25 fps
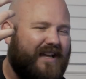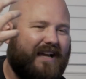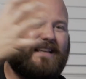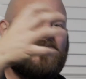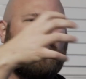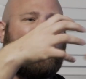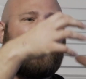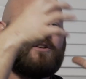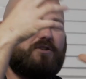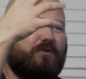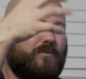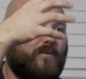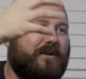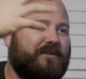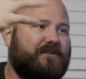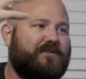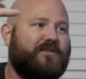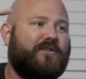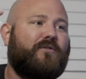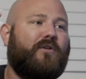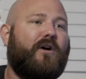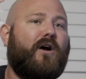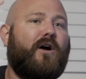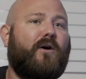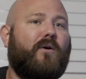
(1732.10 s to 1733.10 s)
technology, wants
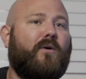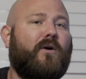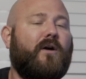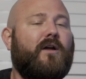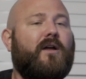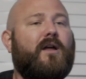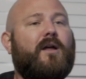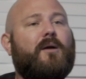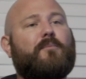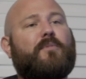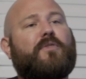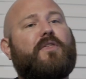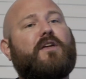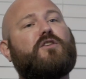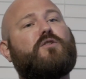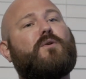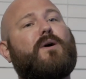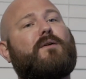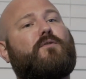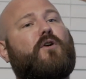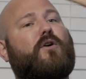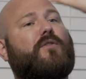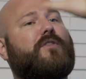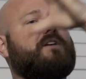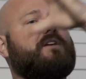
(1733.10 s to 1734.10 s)
to grow. But then you have all